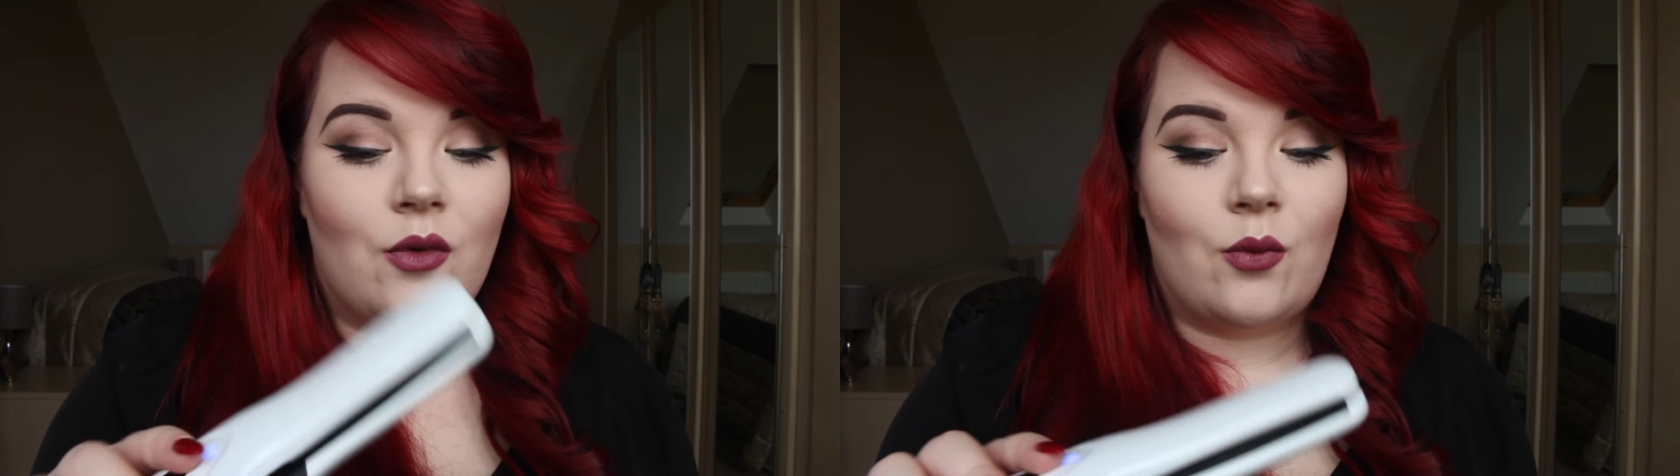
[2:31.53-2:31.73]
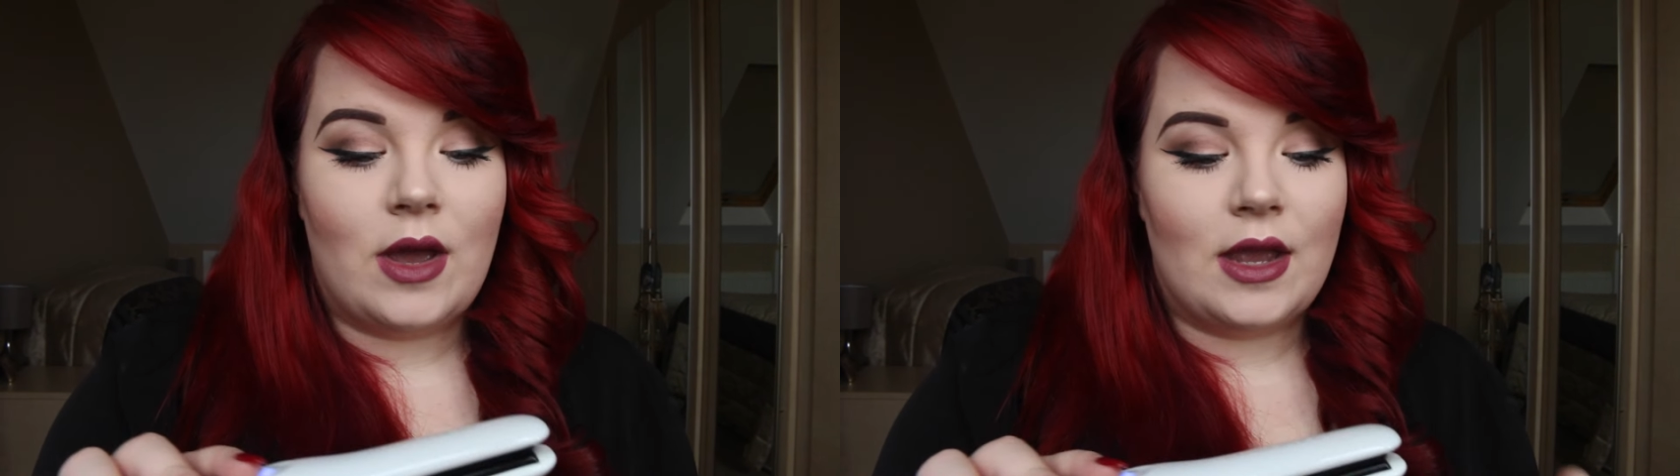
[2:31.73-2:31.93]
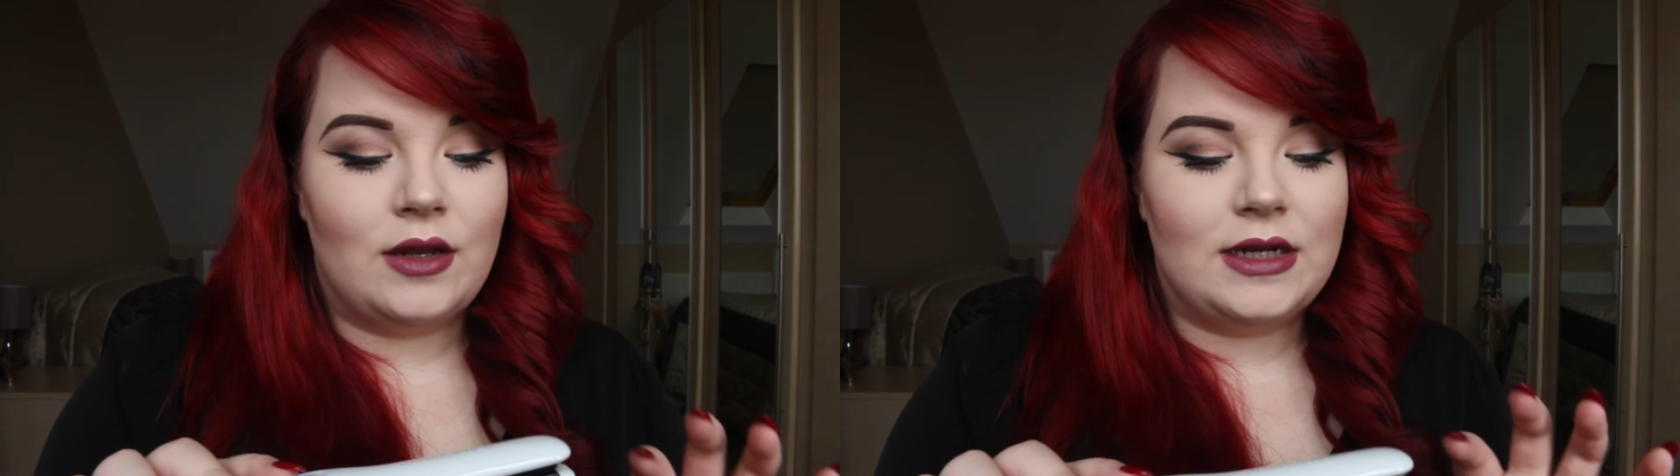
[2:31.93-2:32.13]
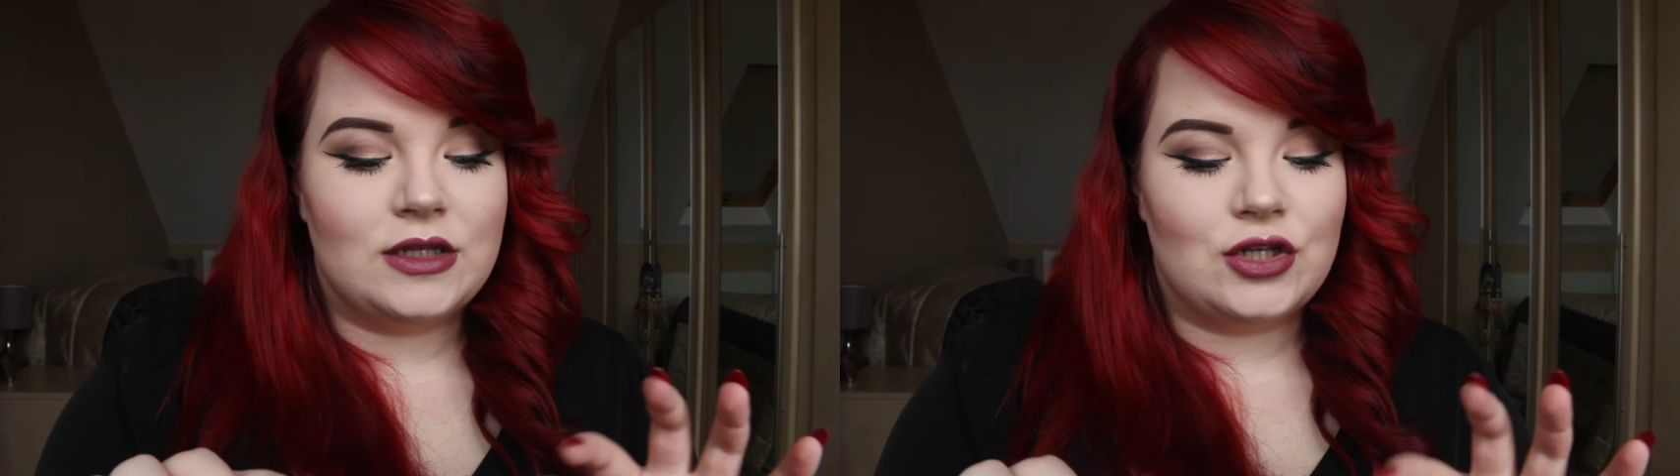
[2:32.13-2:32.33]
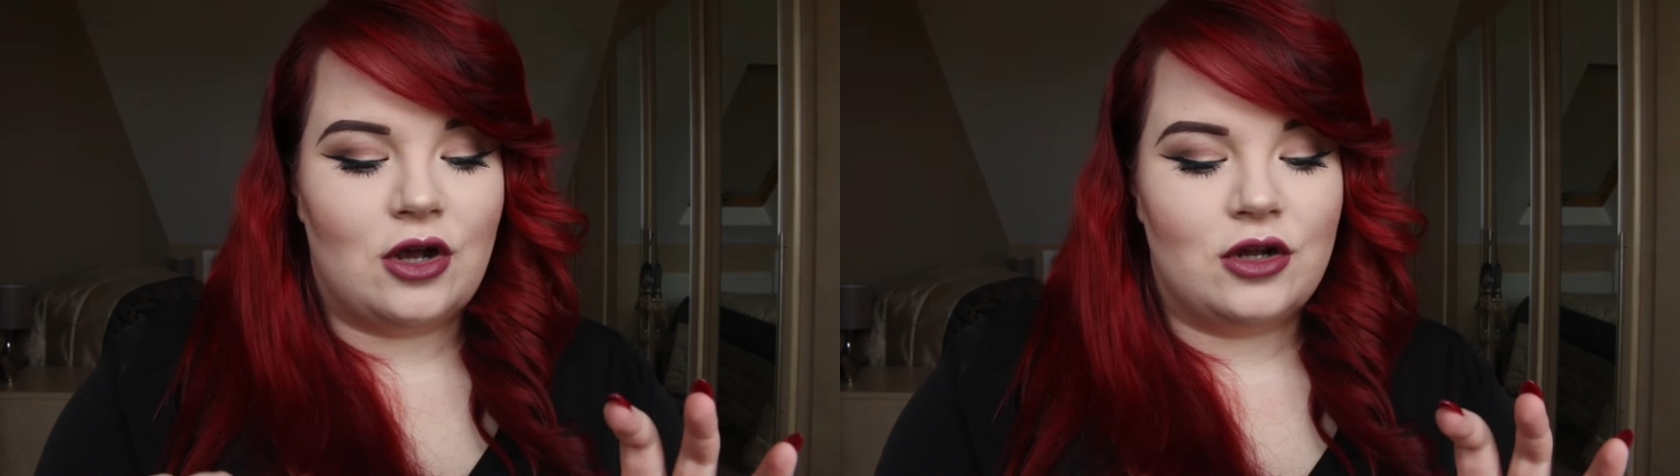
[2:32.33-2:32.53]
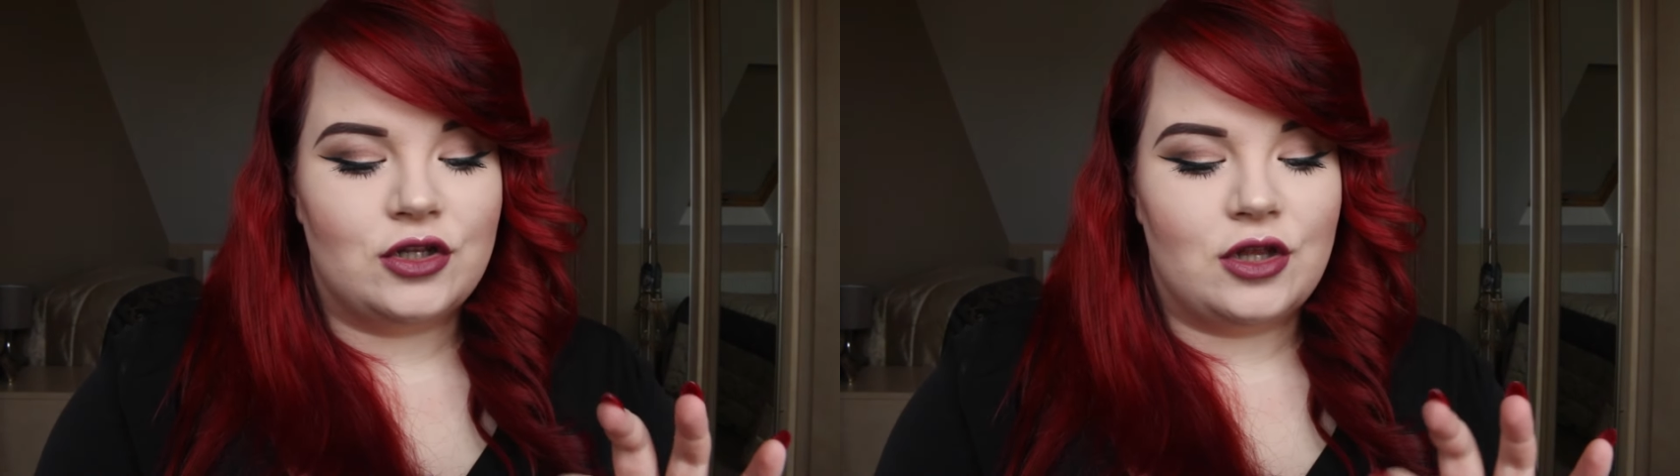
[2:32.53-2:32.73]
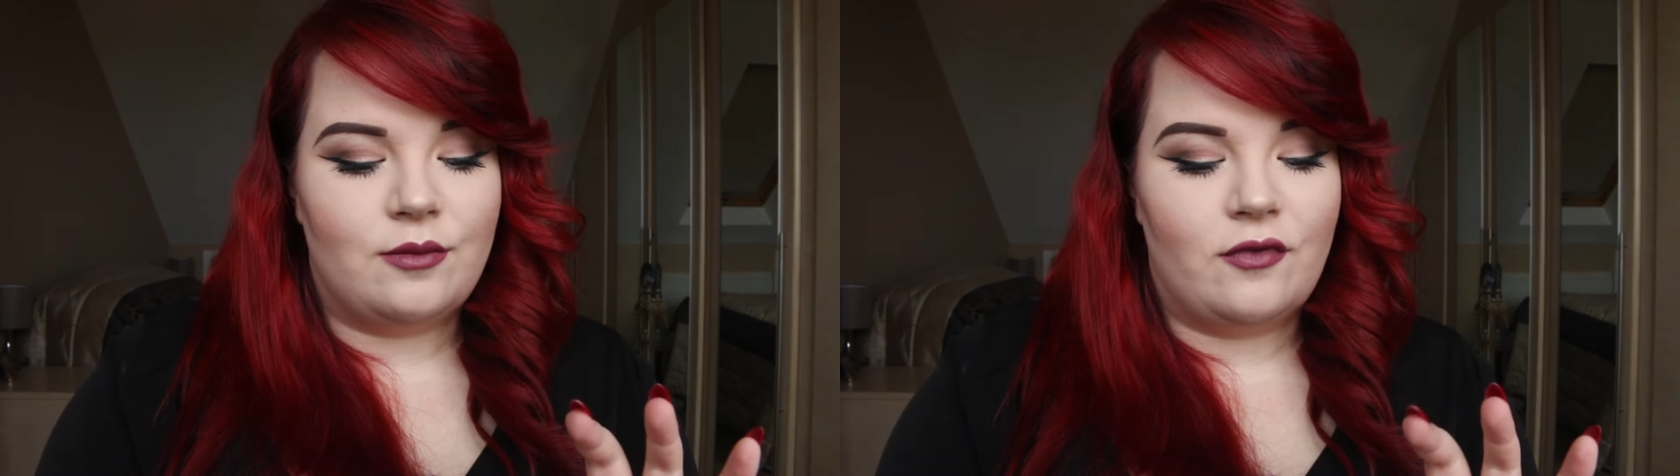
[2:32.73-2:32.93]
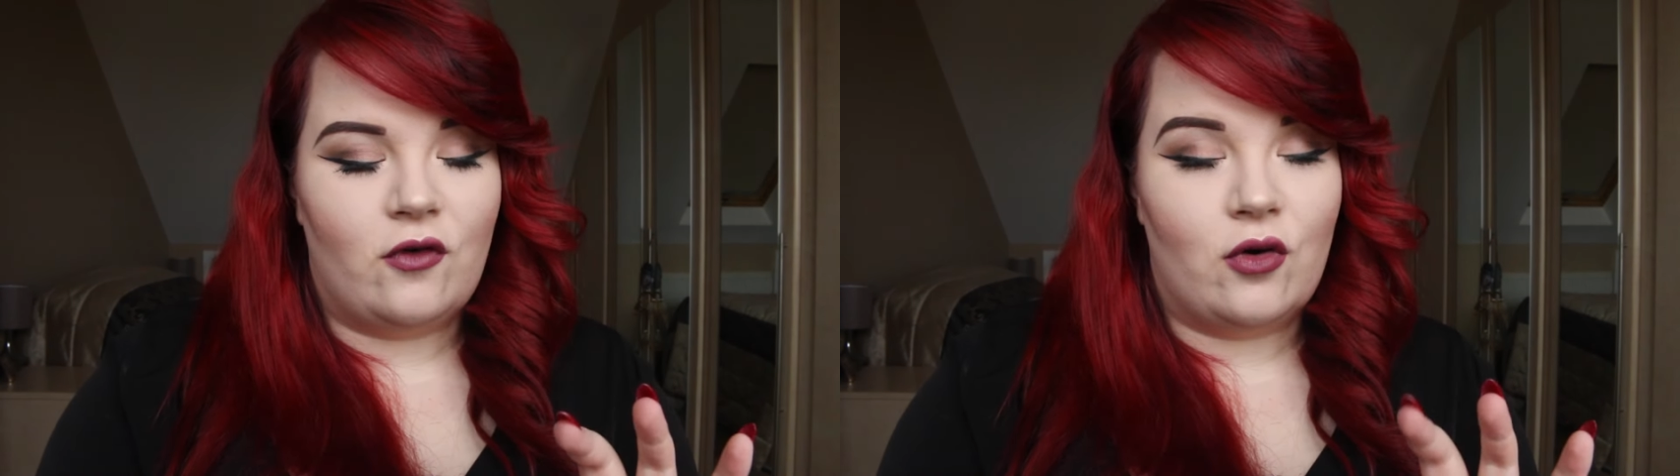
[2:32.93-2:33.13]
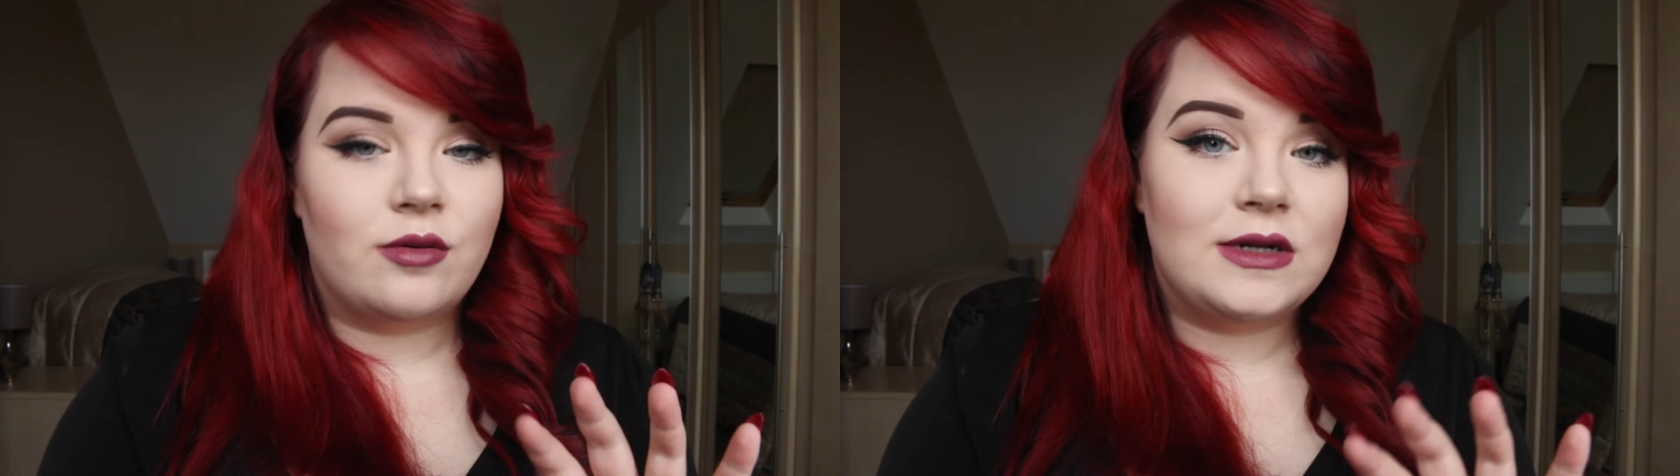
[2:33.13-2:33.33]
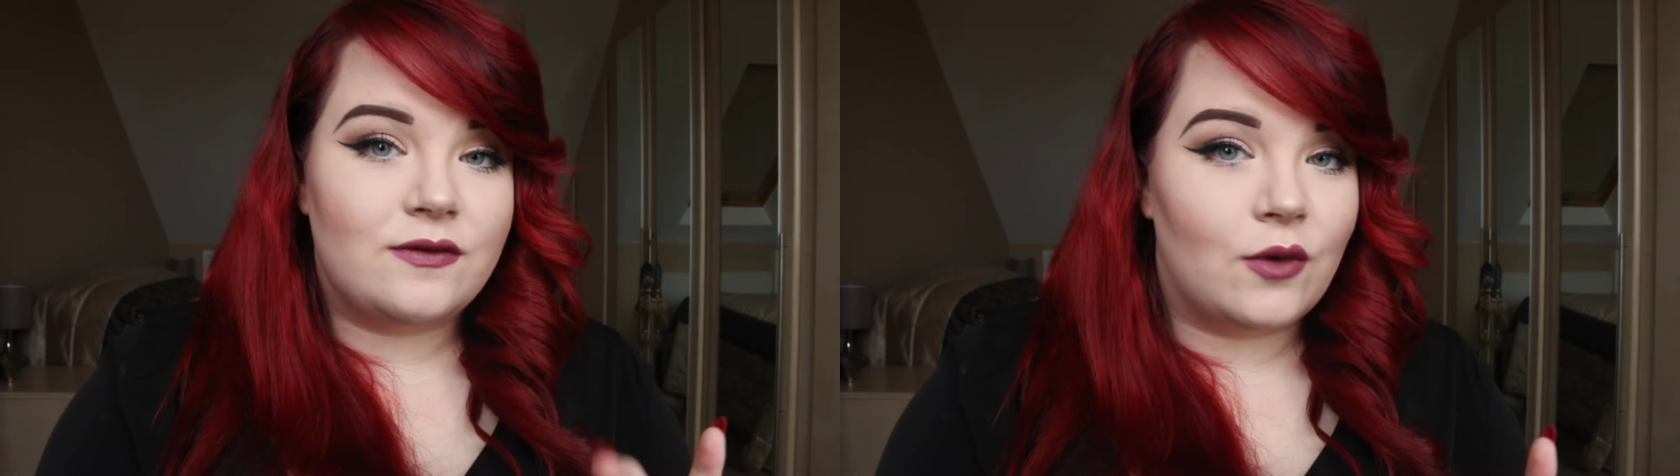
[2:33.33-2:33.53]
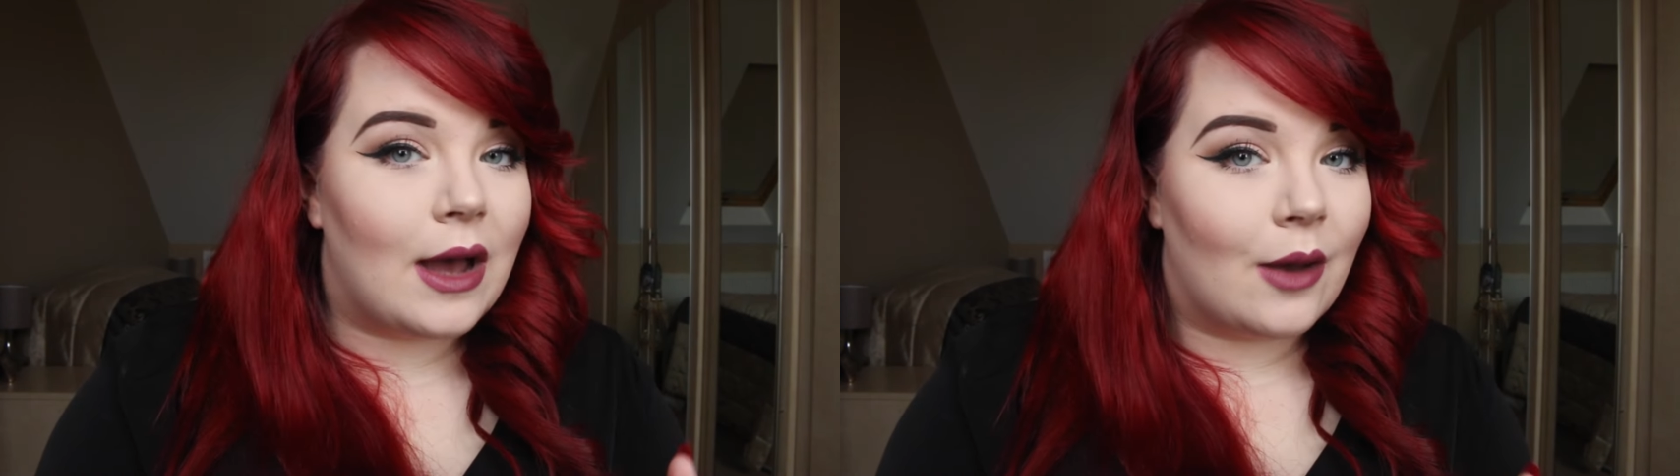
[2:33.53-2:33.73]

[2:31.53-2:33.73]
where you need to charge them for 3 to 4